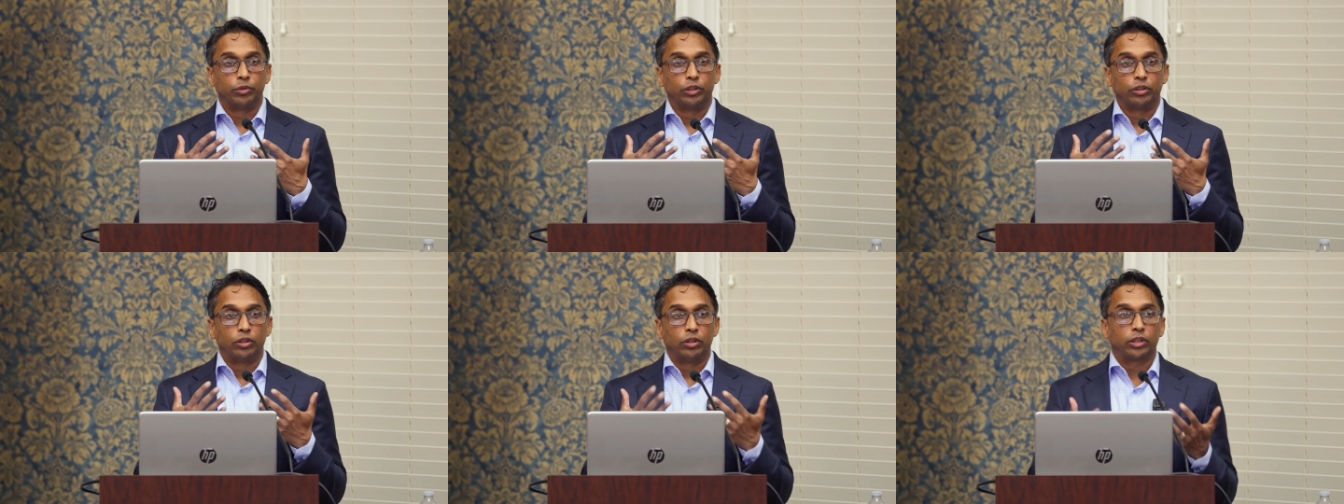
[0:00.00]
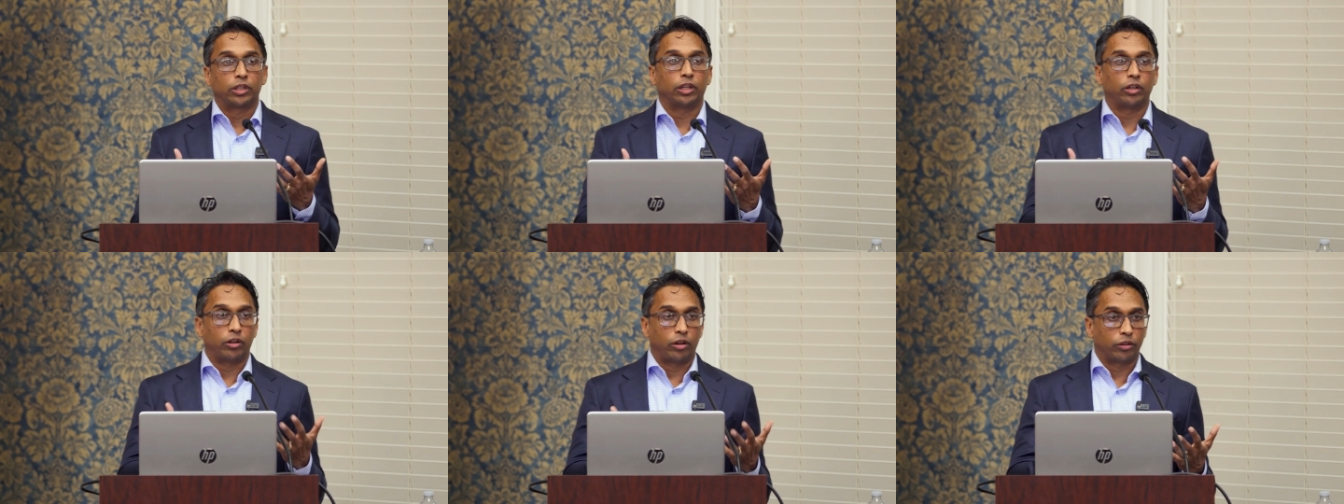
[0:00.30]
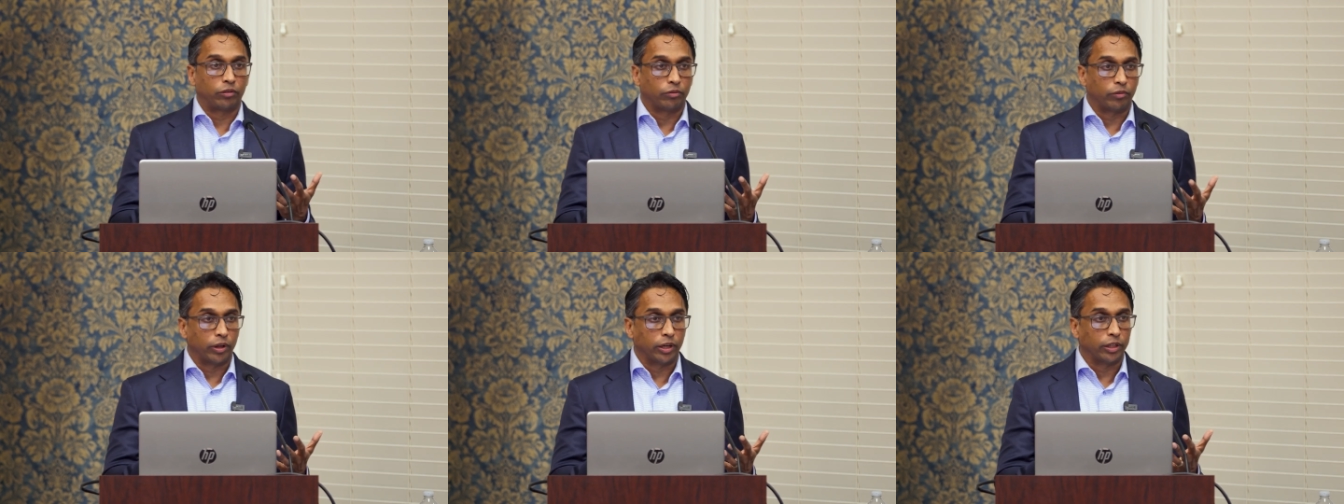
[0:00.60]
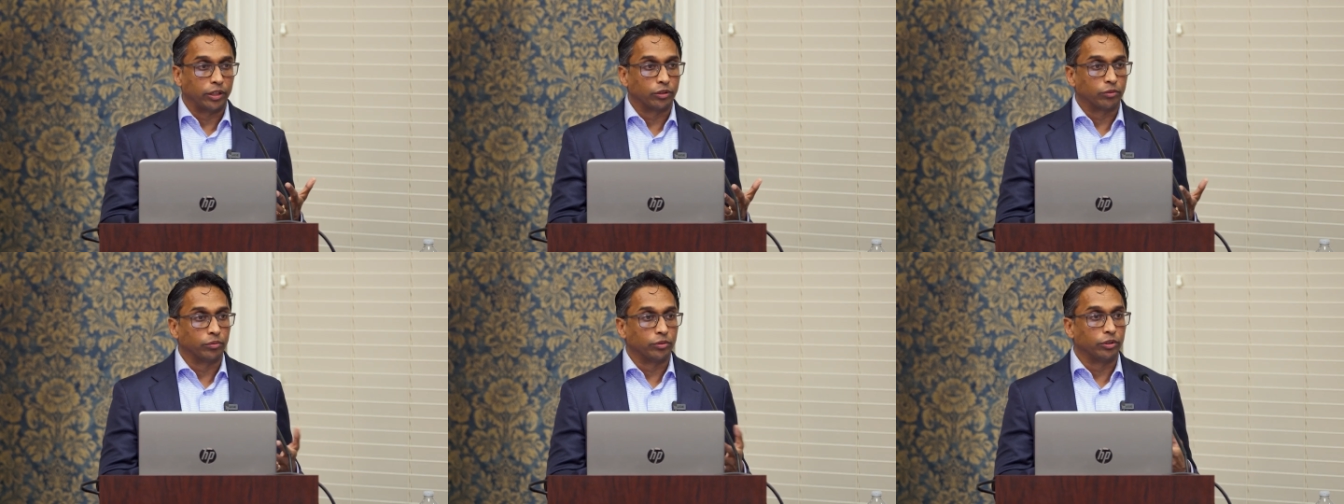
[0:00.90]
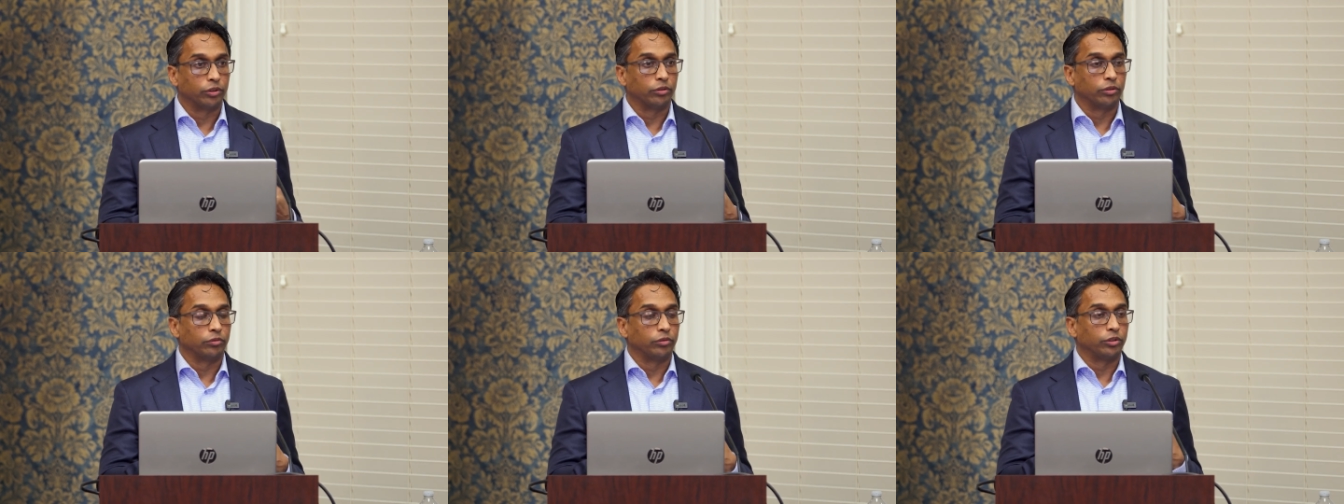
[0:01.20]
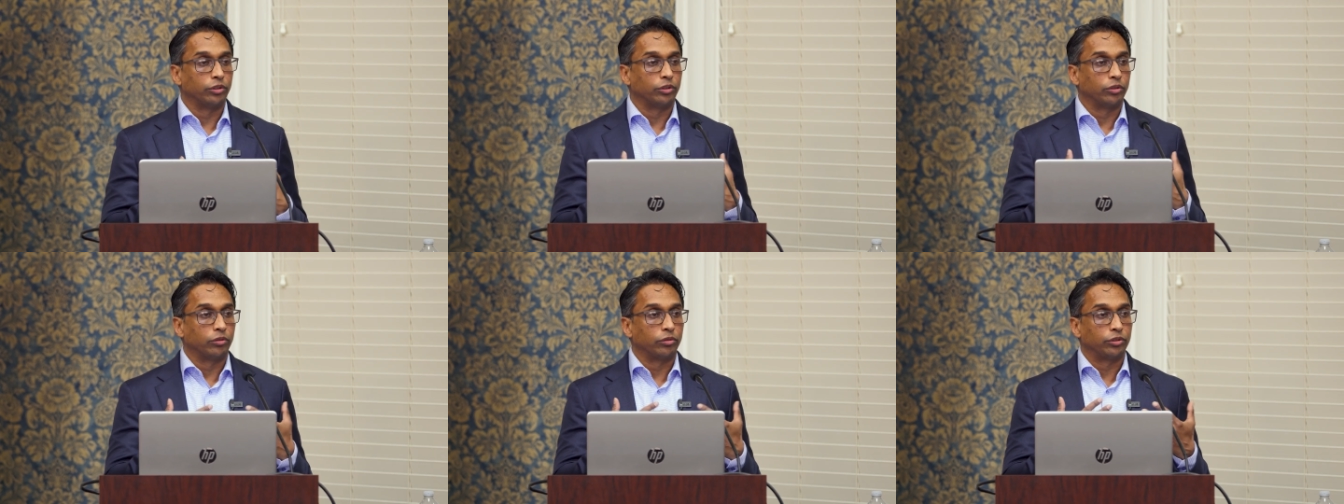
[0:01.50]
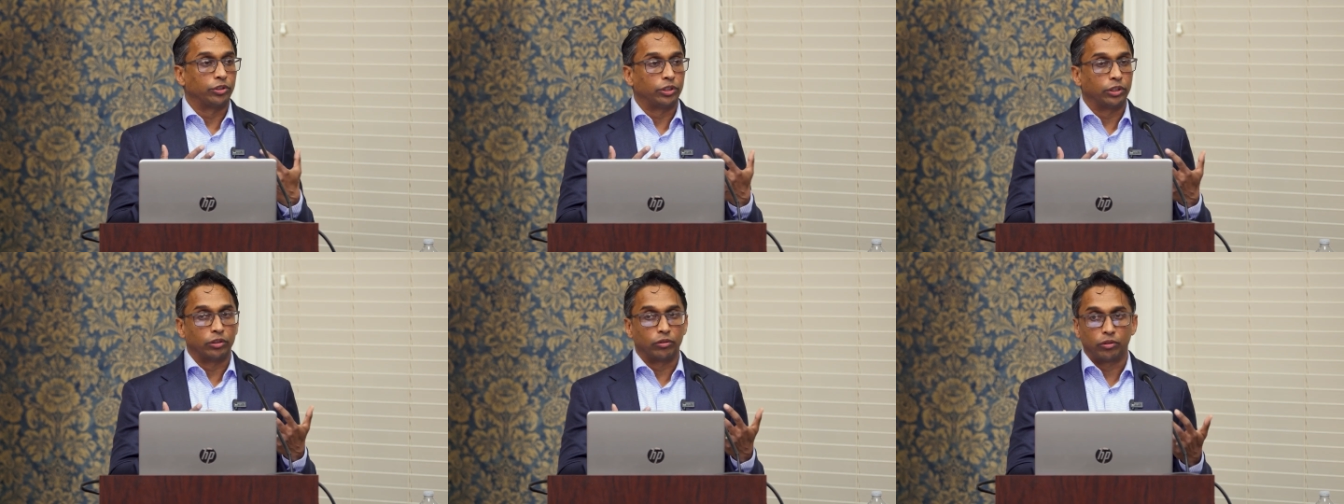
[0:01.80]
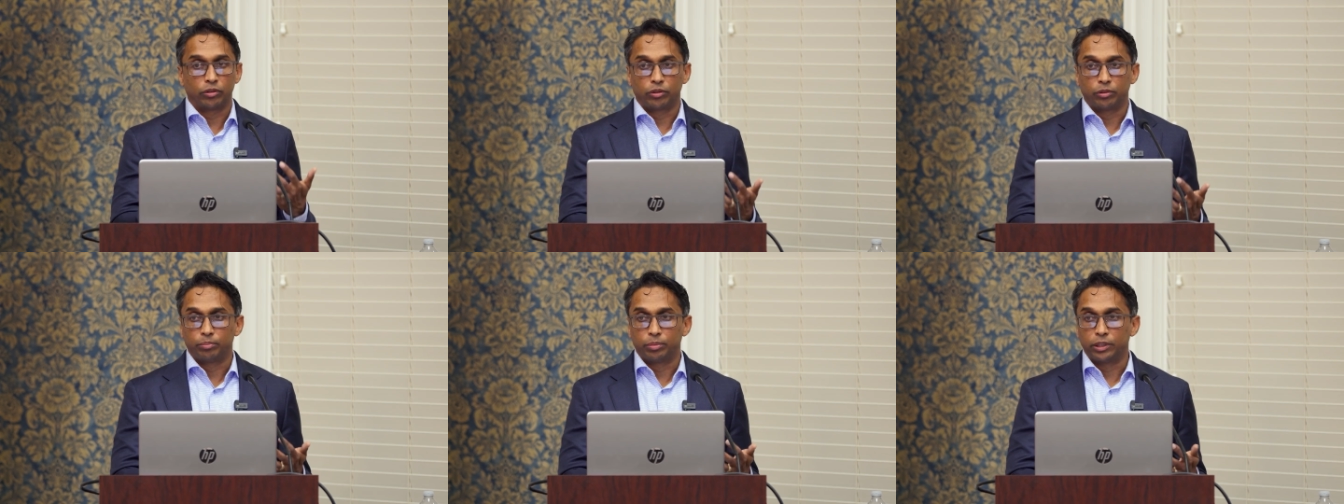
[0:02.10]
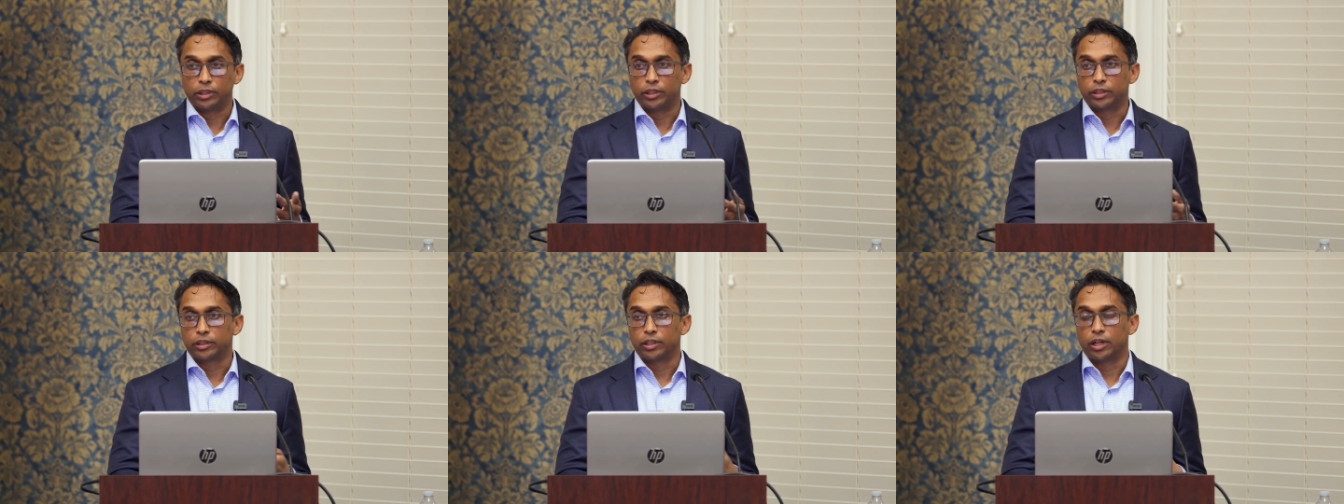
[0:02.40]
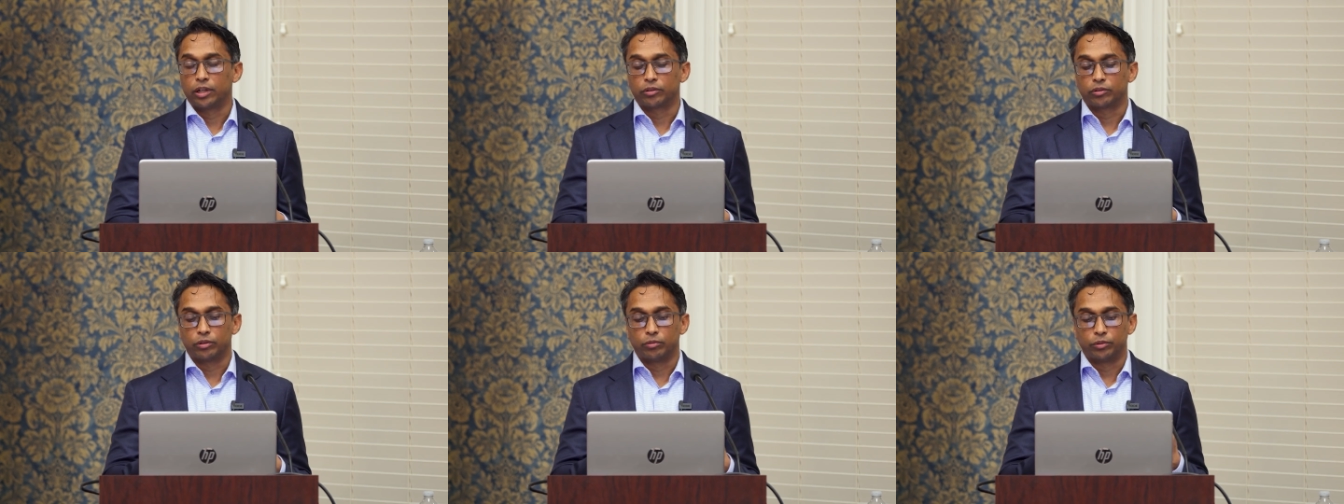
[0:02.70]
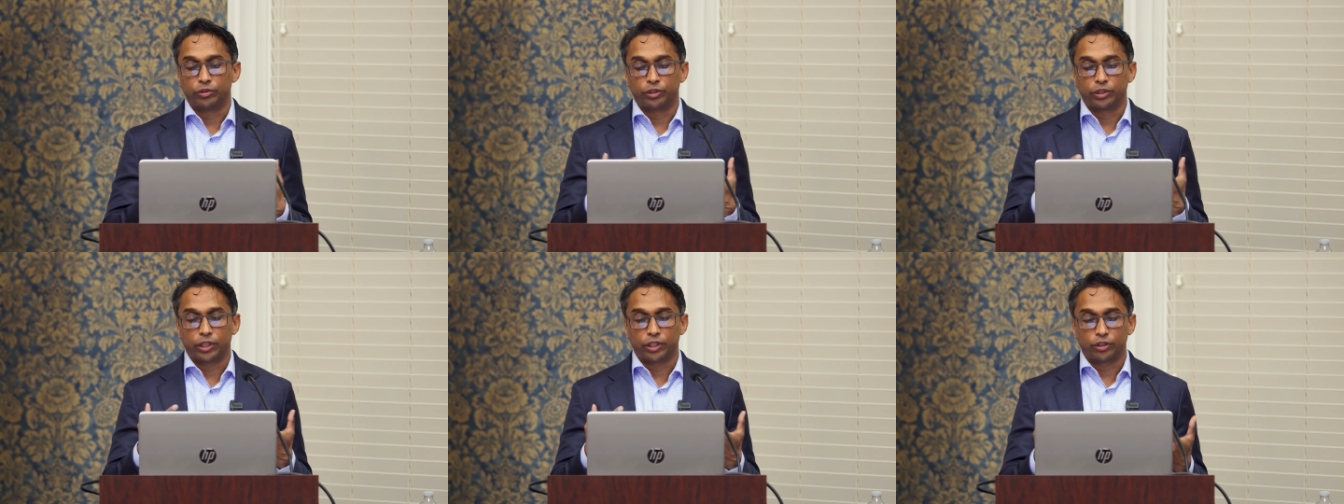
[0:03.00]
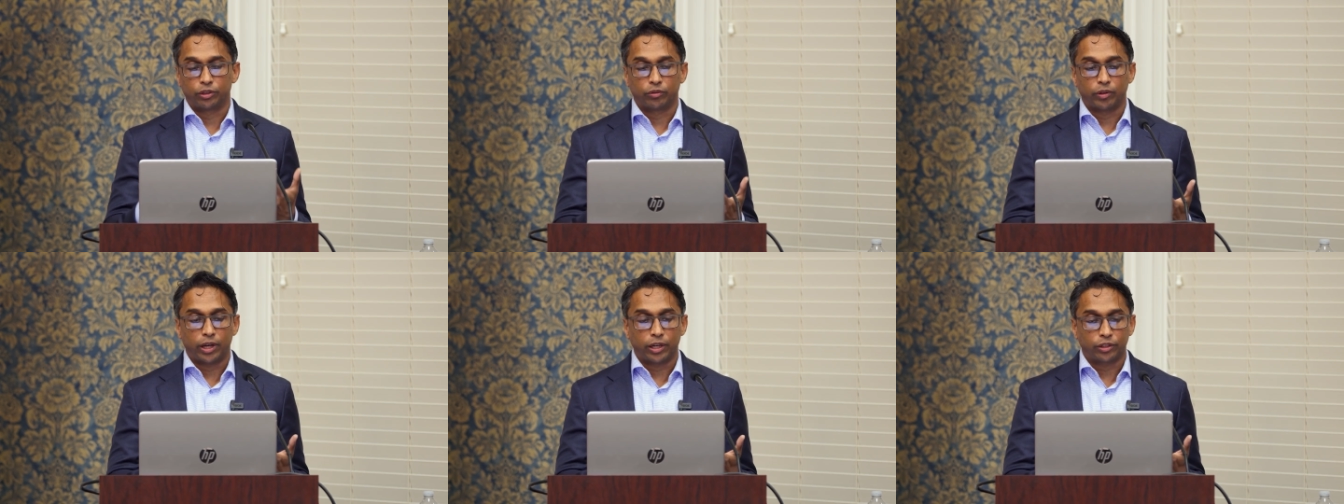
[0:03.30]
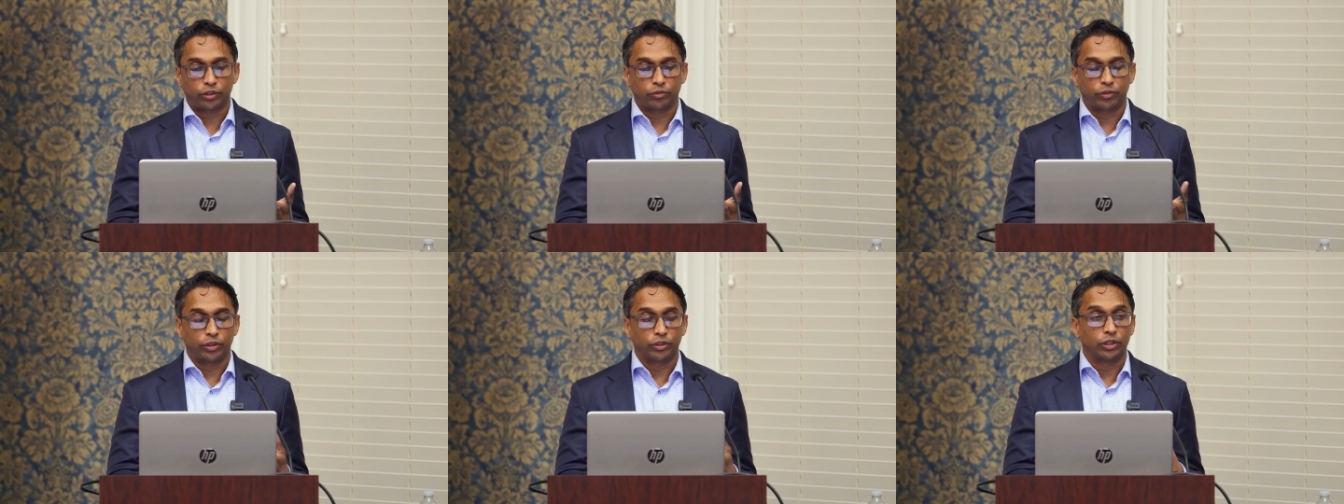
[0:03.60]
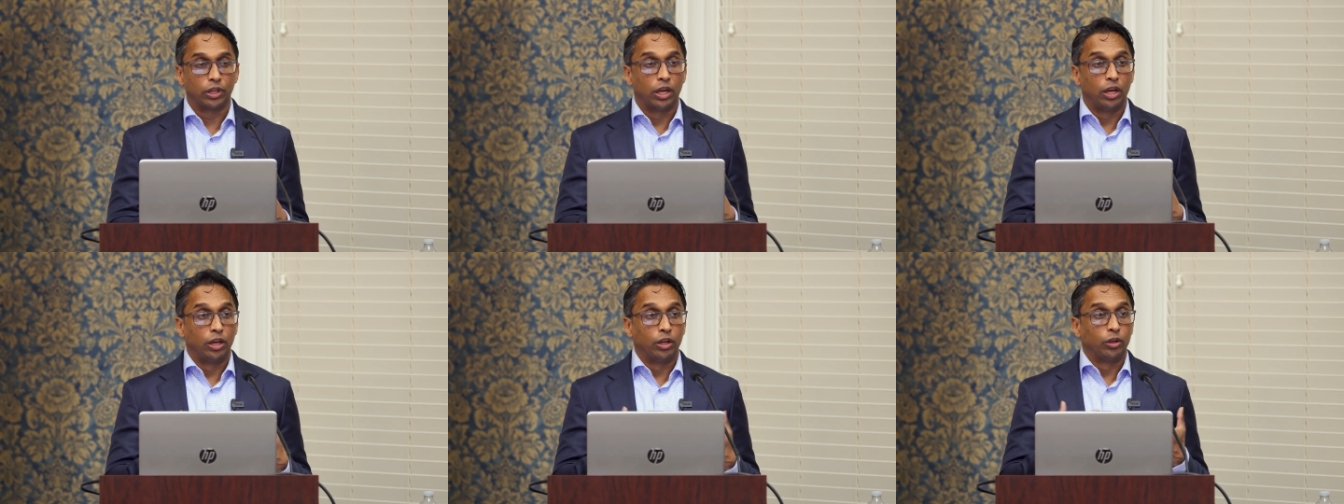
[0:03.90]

we look at arthritis, when you go see an orthopedic doctor, or when you get your x-rays,